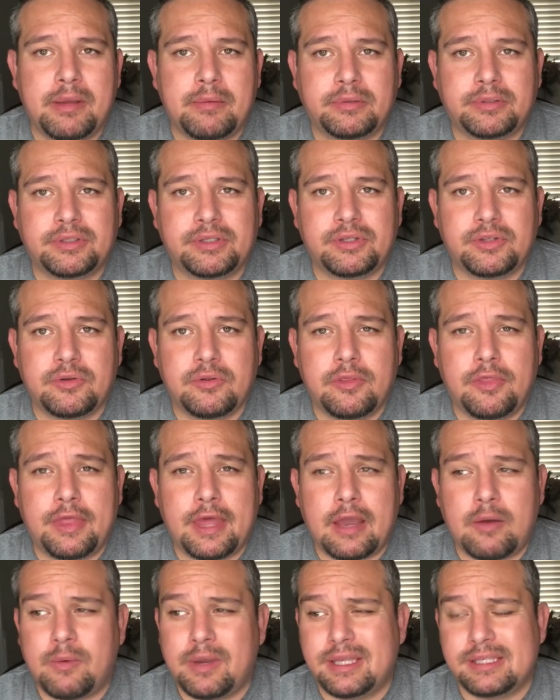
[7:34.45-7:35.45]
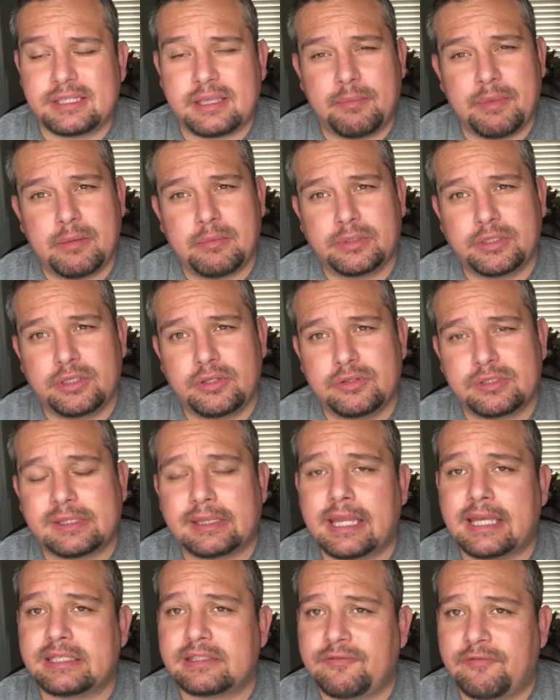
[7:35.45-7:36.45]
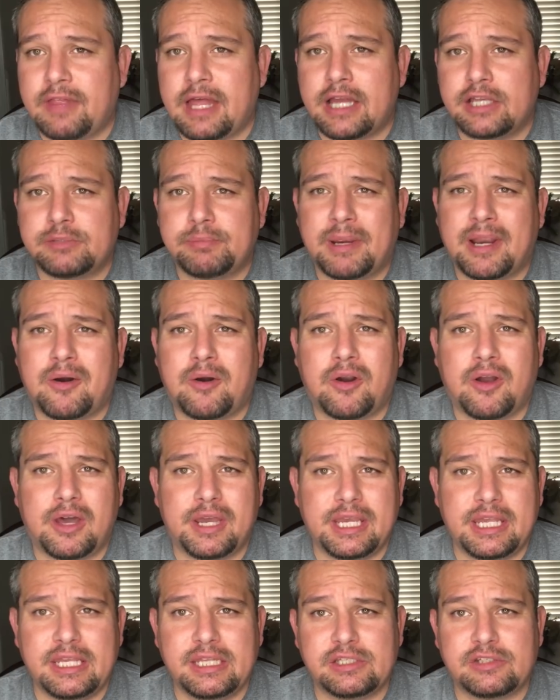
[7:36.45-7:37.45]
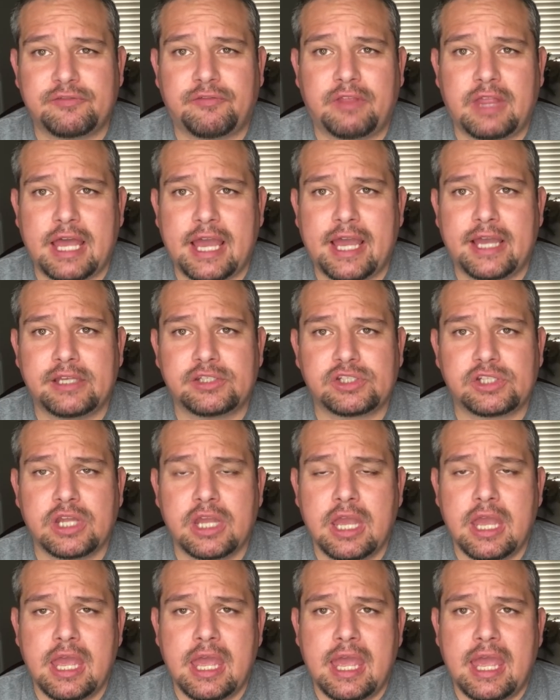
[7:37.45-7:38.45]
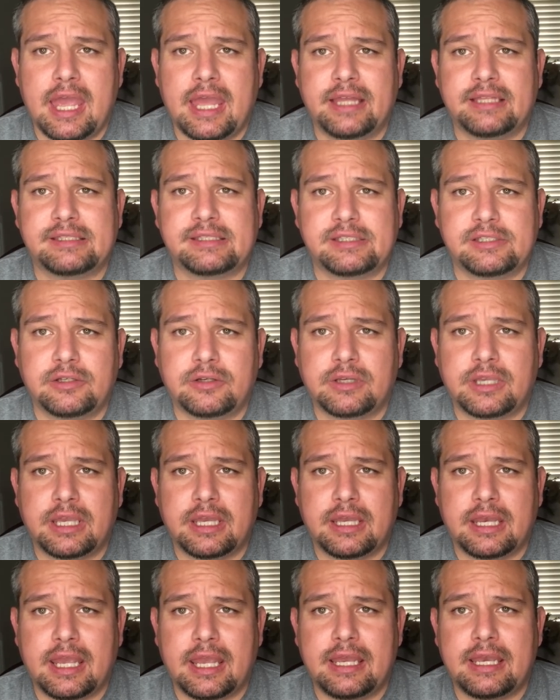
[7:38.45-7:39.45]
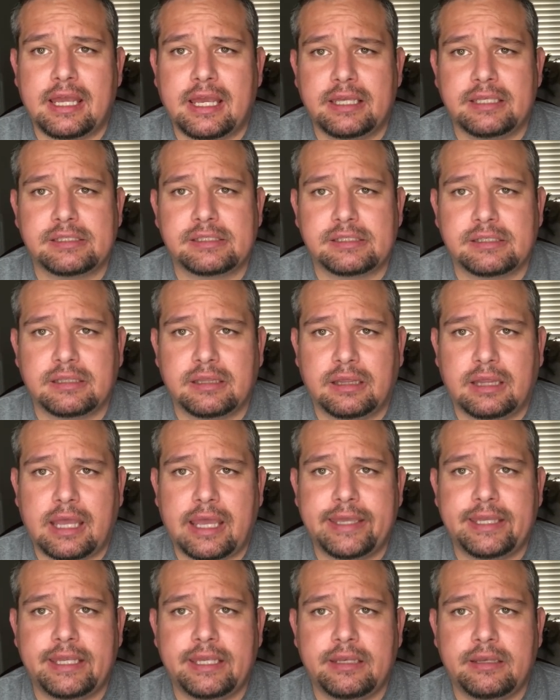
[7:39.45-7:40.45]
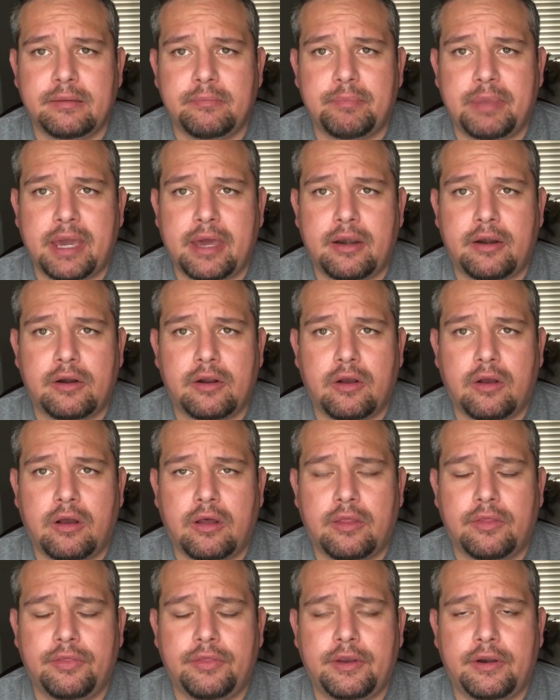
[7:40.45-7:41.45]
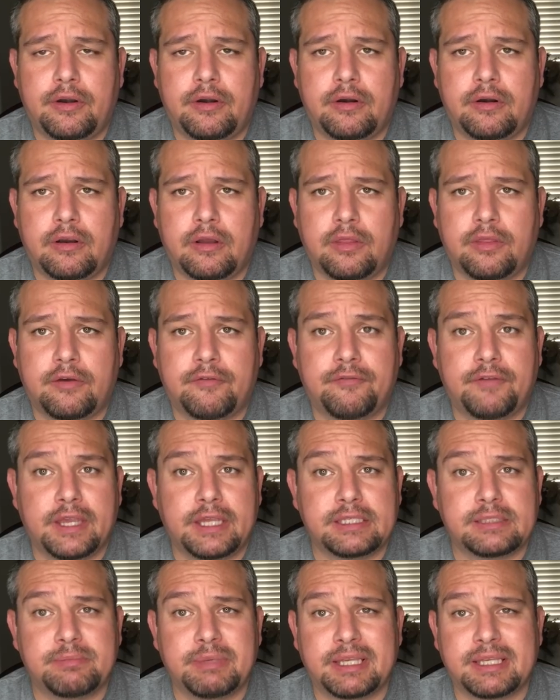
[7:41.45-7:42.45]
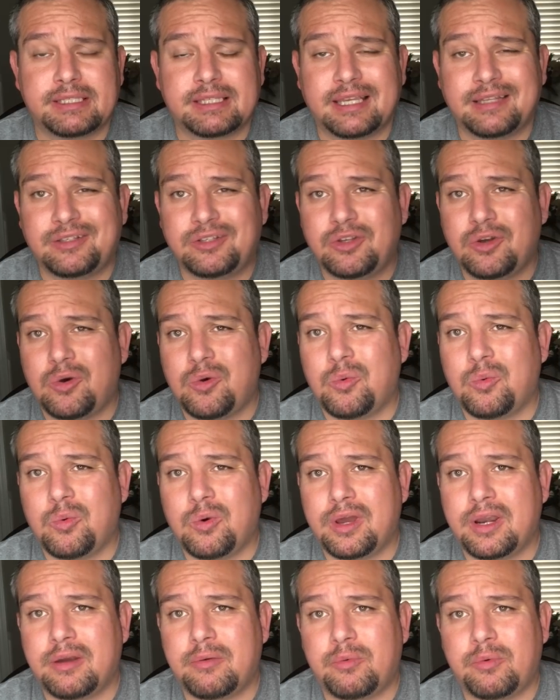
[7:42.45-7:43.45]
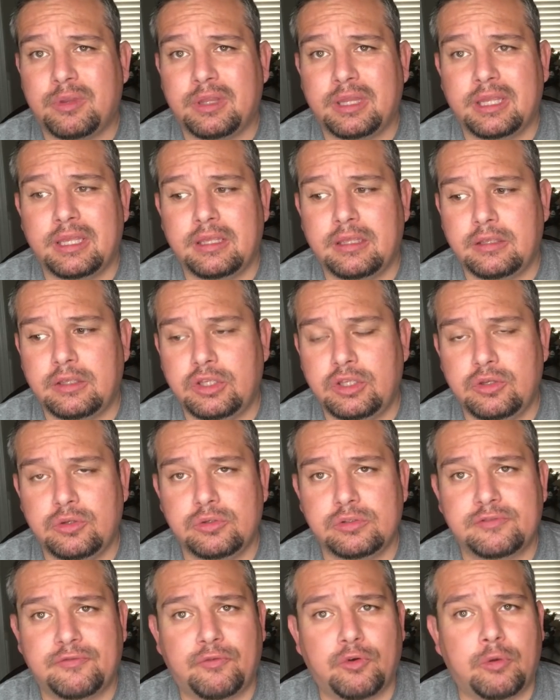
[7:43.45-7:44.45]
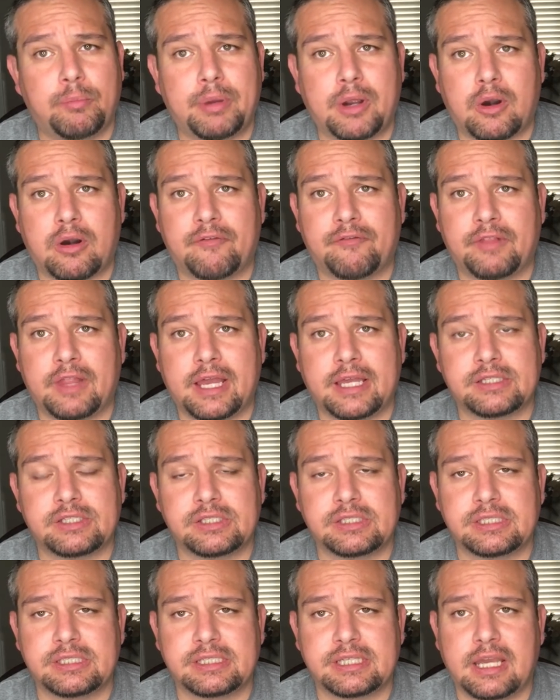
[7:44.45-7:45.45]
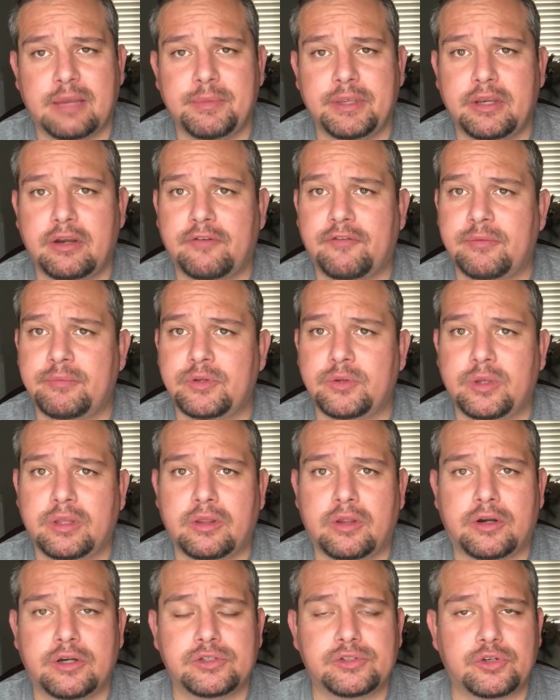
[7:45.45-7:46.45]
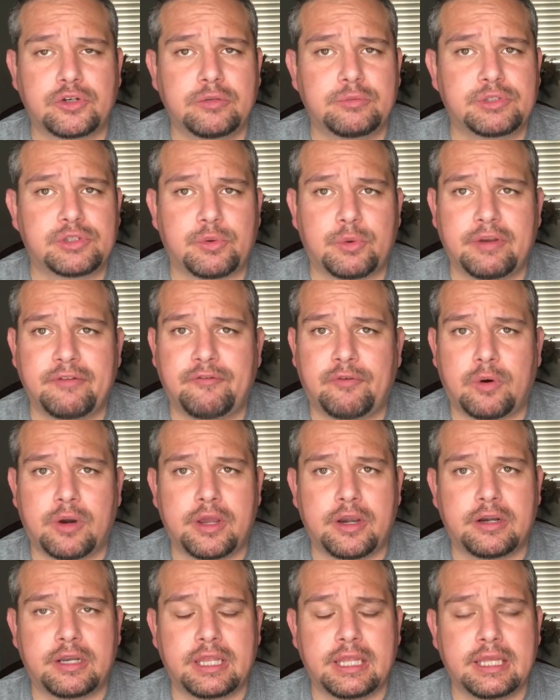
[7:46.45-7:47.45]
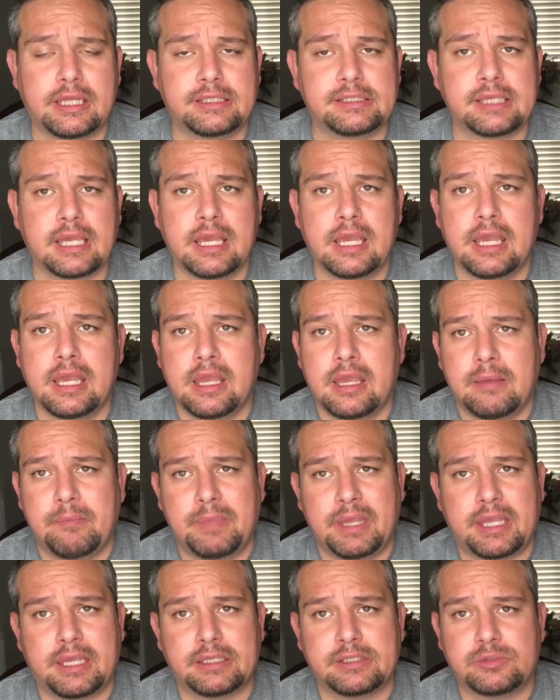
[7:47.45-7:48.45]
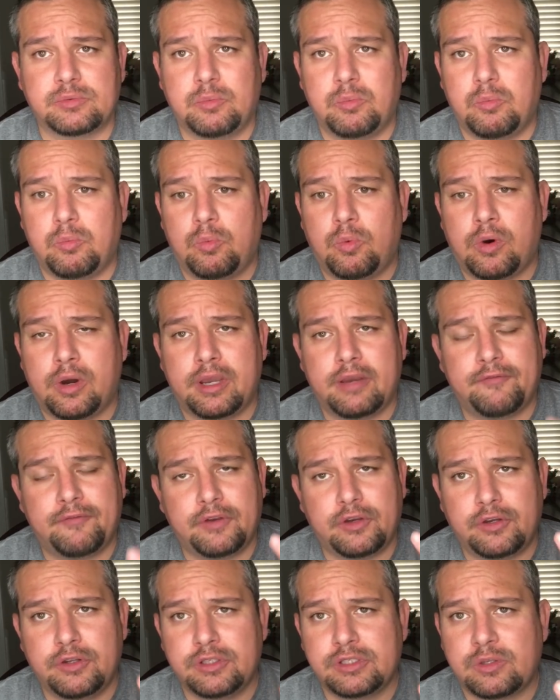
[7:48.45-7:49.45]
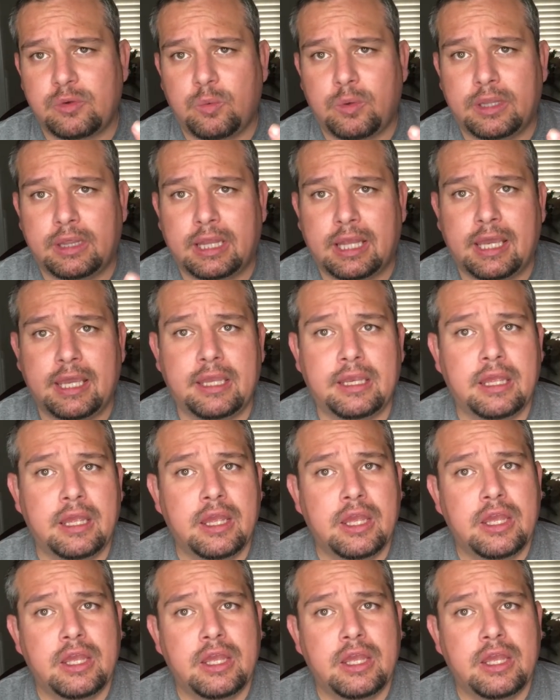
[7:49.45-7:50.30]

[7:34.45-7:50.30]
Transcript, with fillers: able to do that way is I'm able to use less flash power on each flash and still get a nice lighting pattern on their on their face because I don't want to really use full power flashes this time of year if I'm doing large groups, three, 400 kids, because one, if you're using one light,